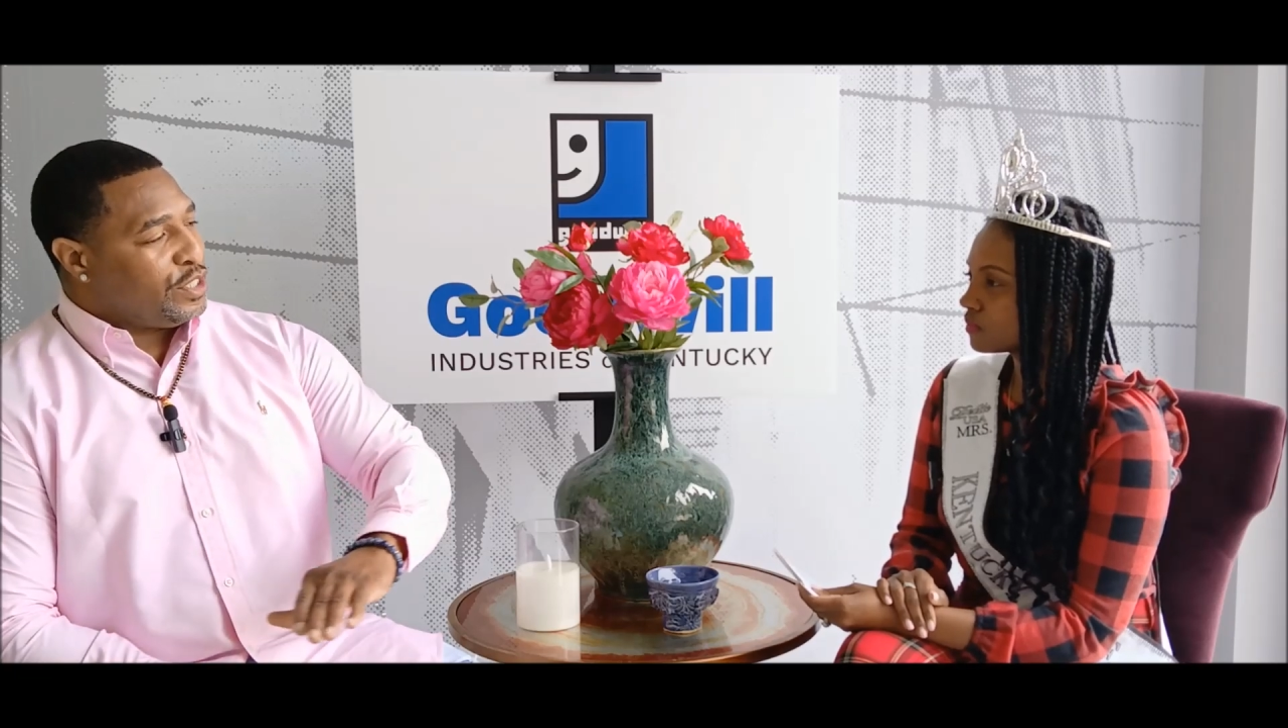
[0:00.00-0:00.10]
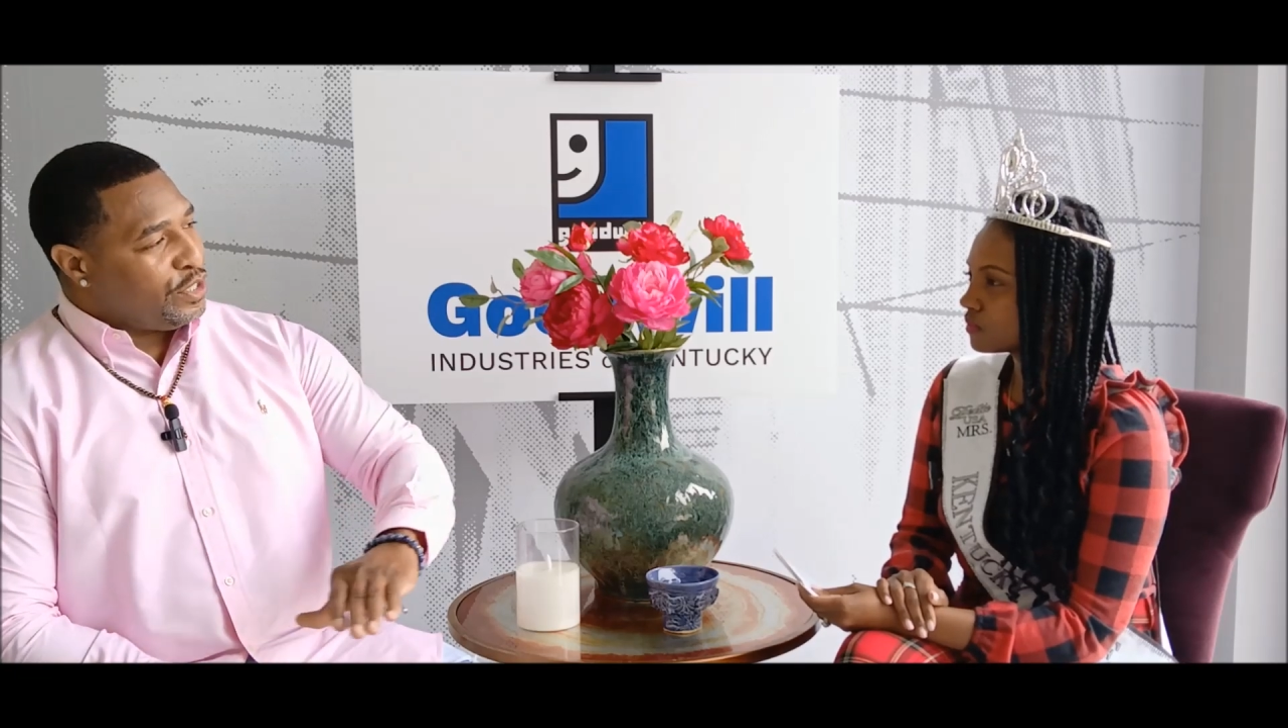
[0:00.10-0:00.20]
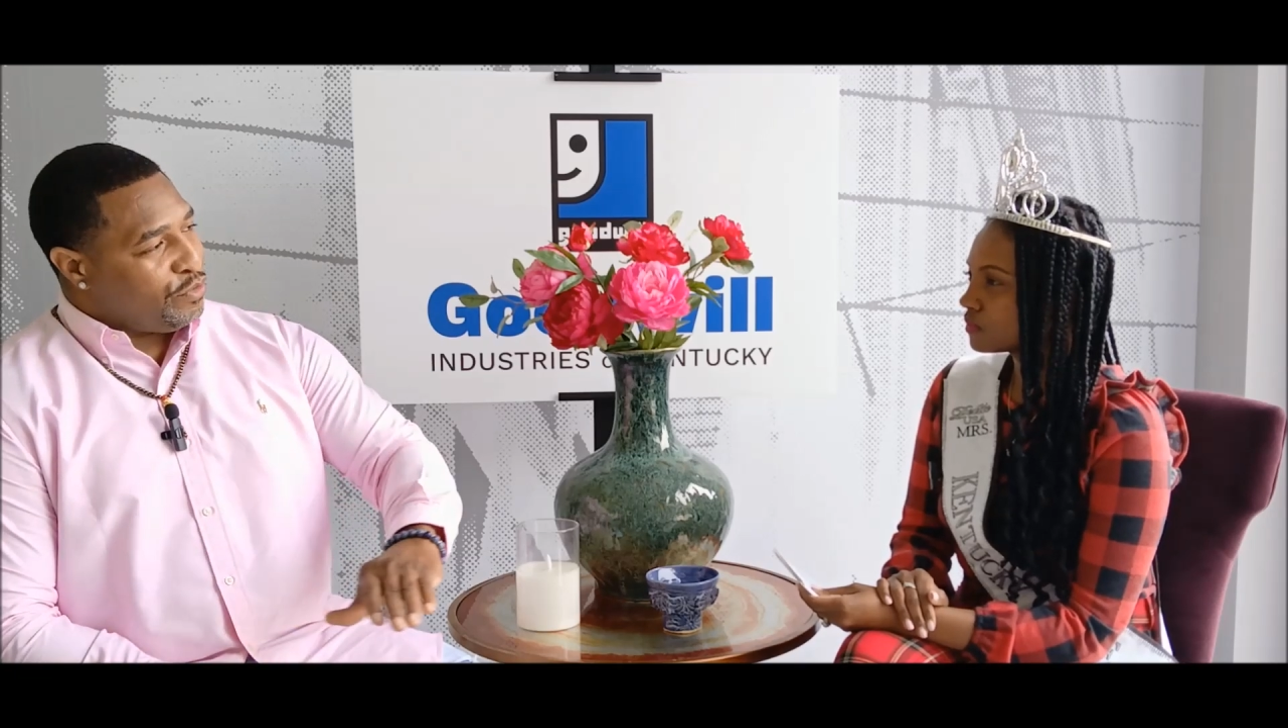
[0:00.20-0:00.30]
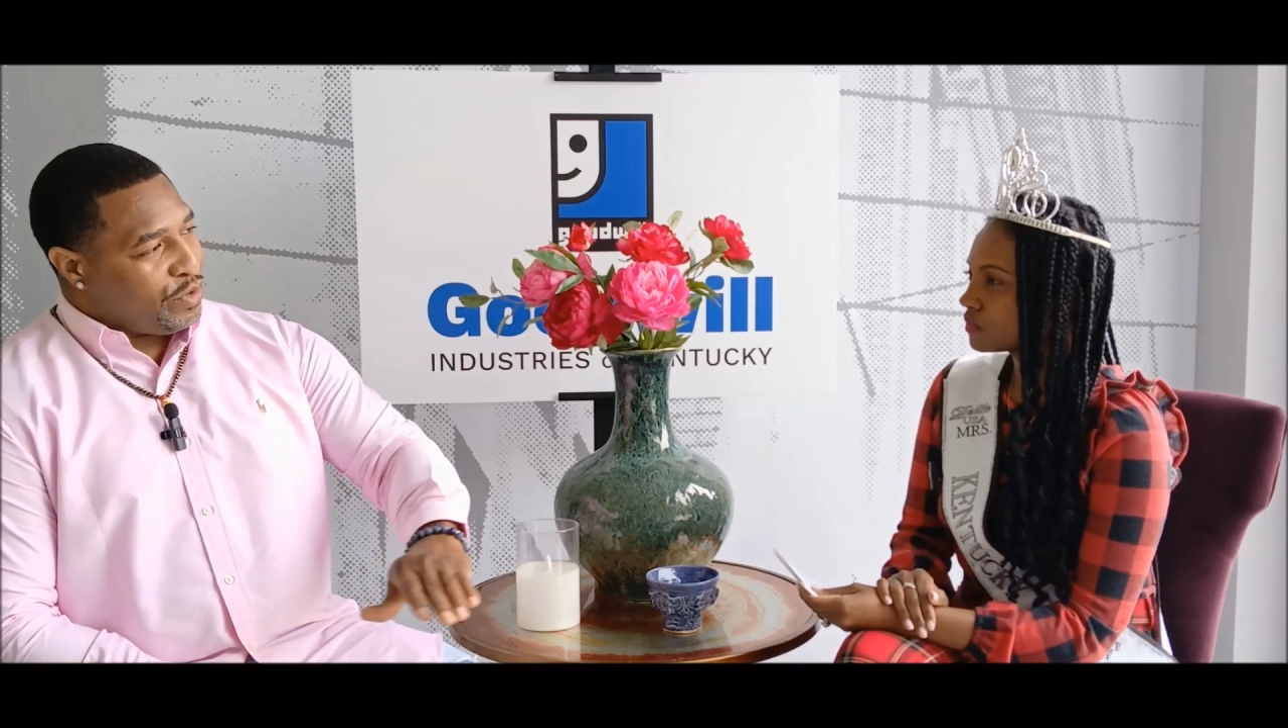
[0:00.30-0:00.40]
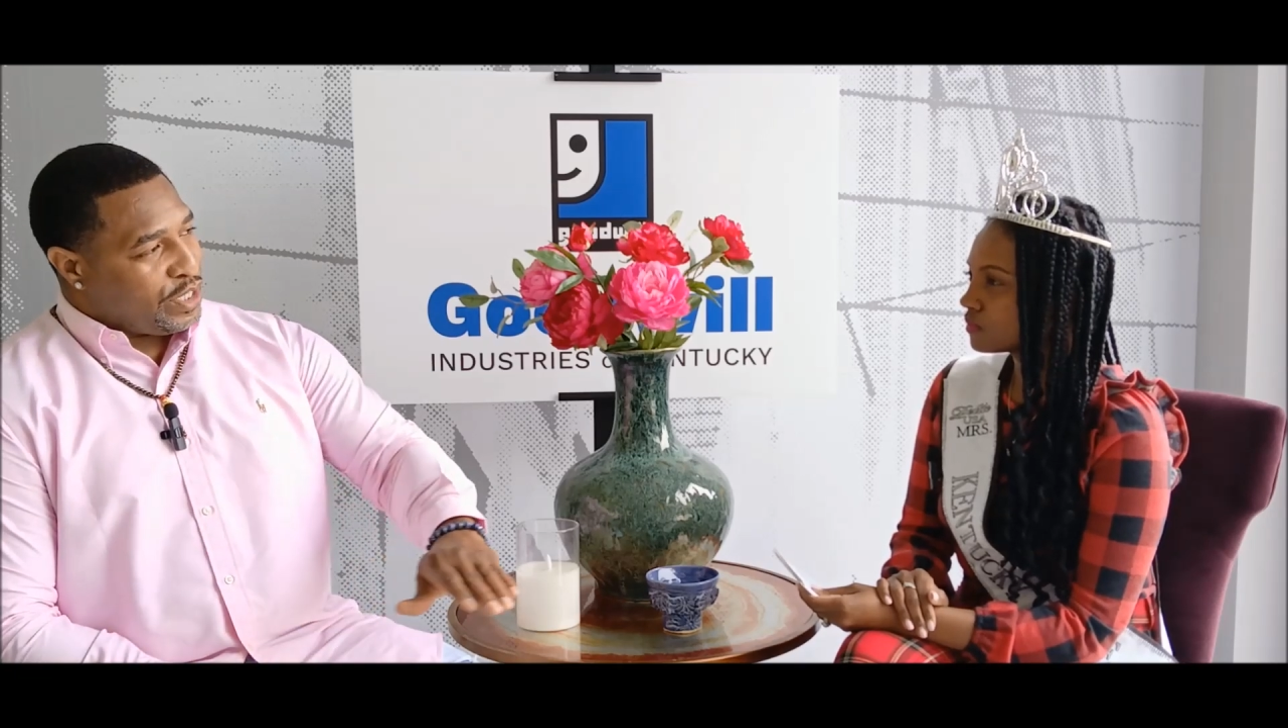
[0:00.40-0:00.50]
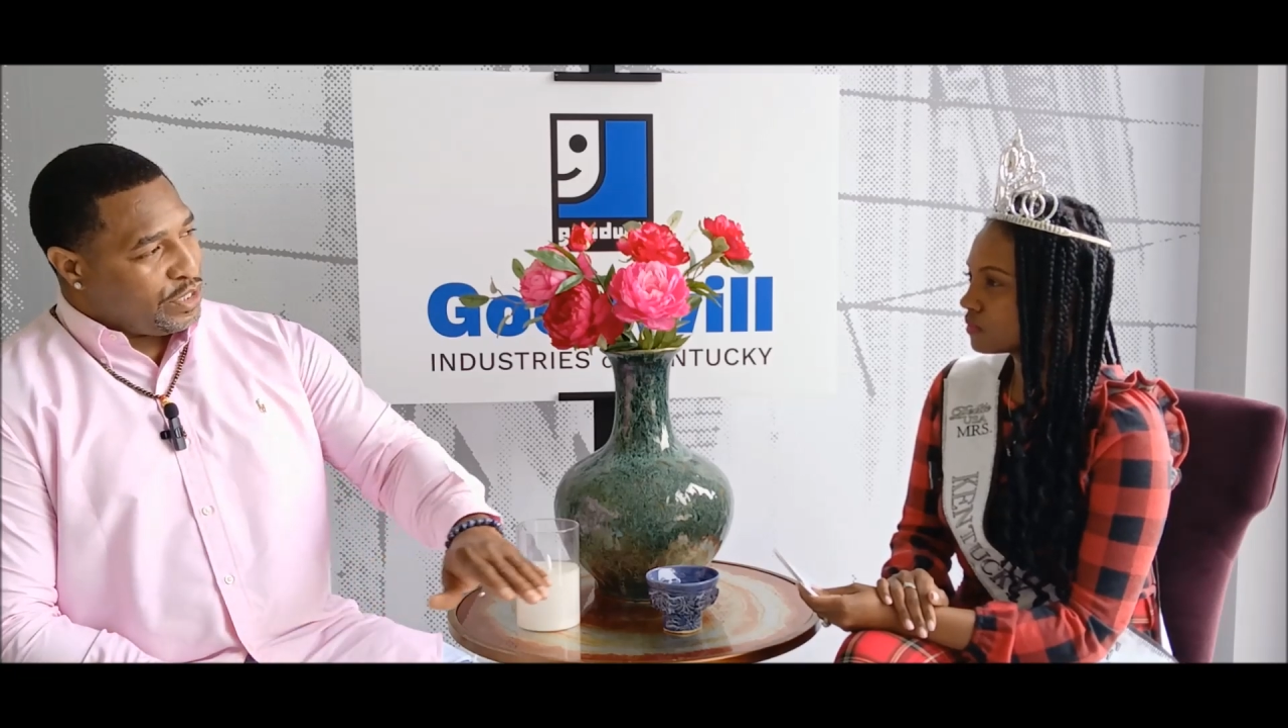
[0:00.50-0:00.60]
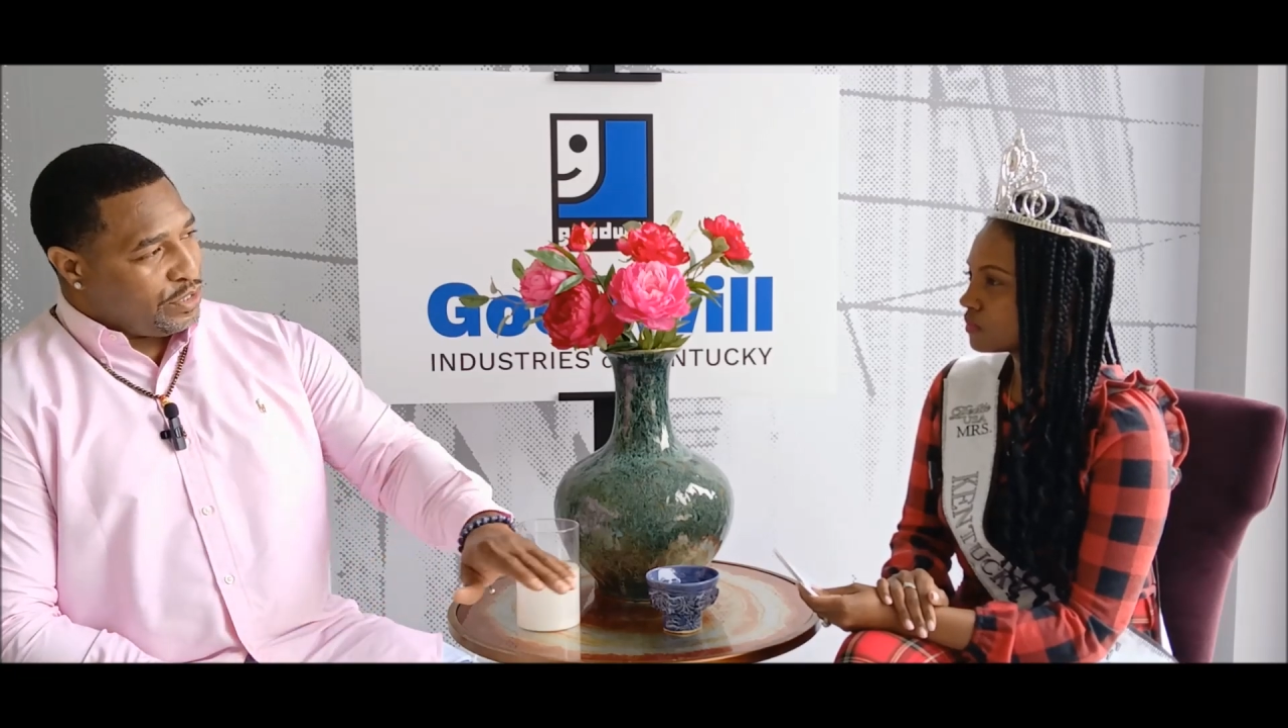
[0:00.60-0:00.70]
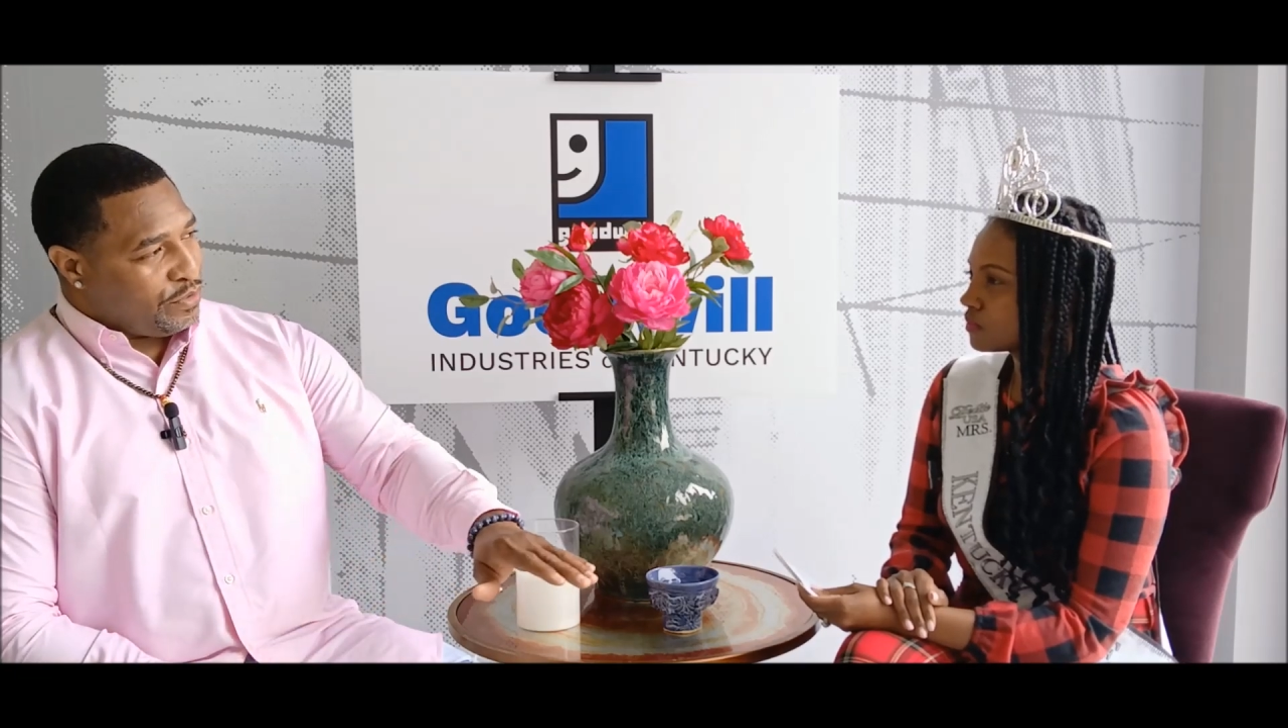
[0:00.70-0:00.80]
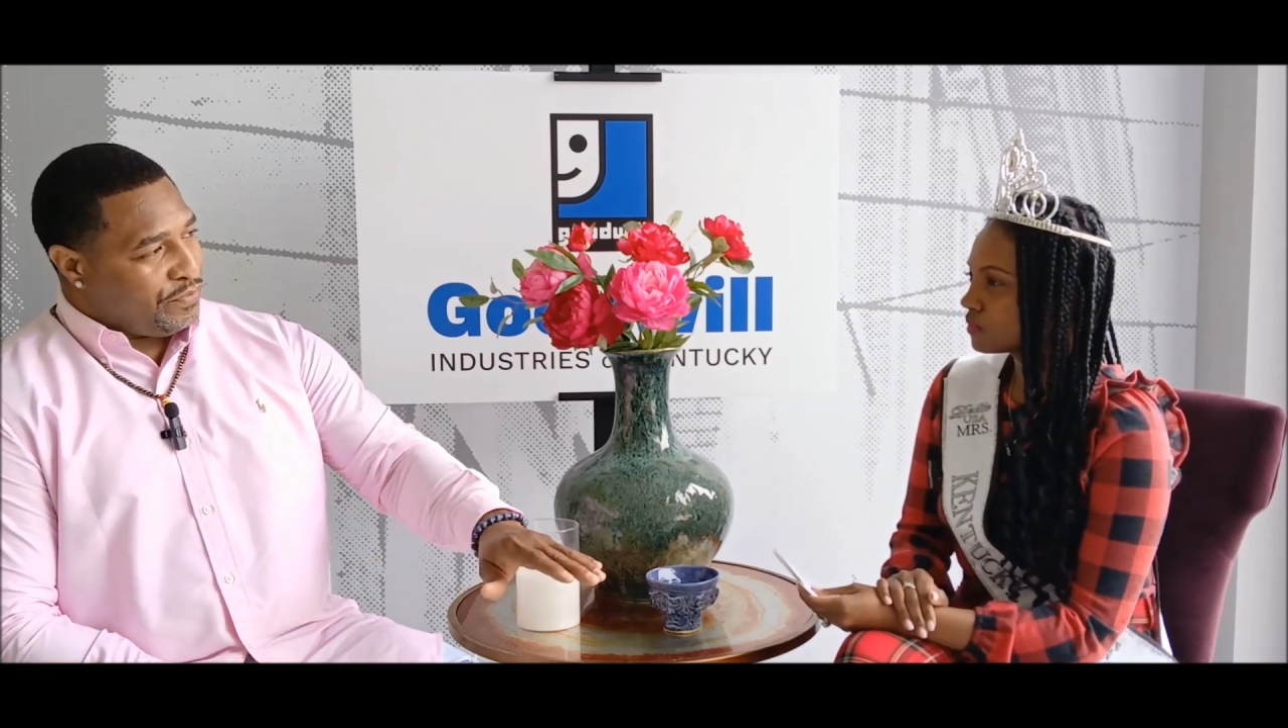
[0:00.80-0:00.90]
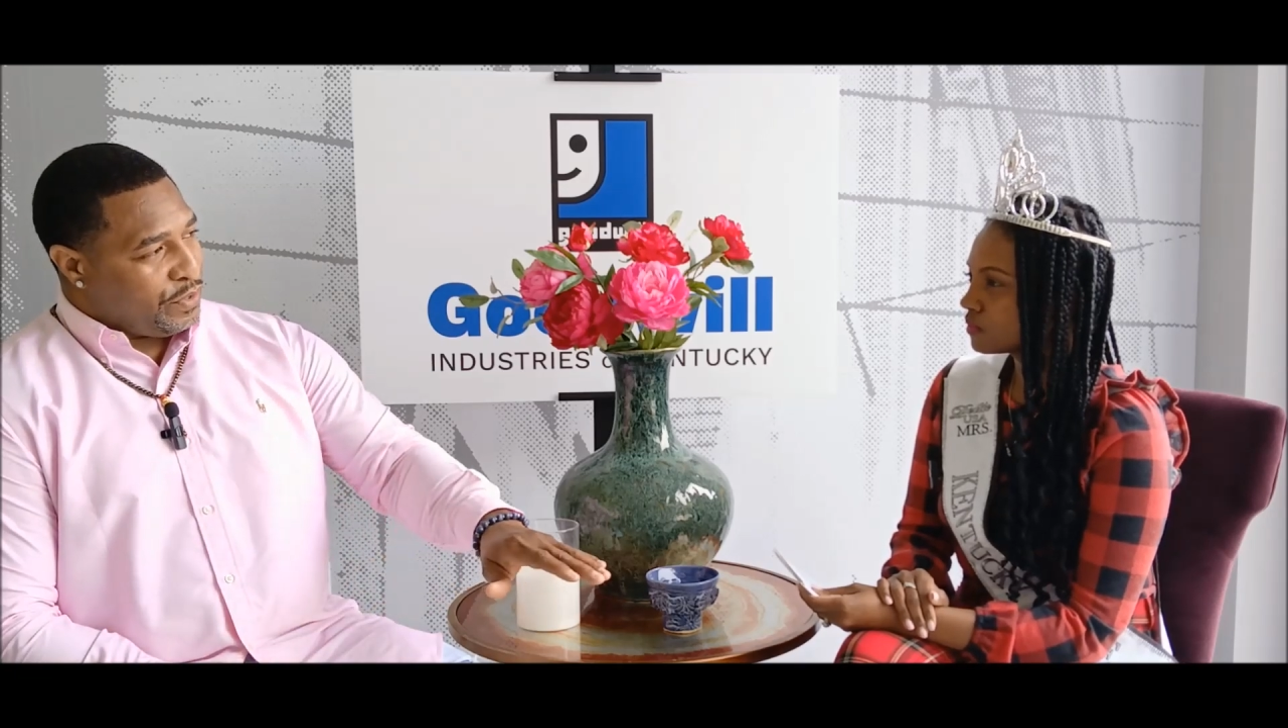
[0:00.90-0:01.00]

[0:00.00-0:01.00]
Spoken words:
generational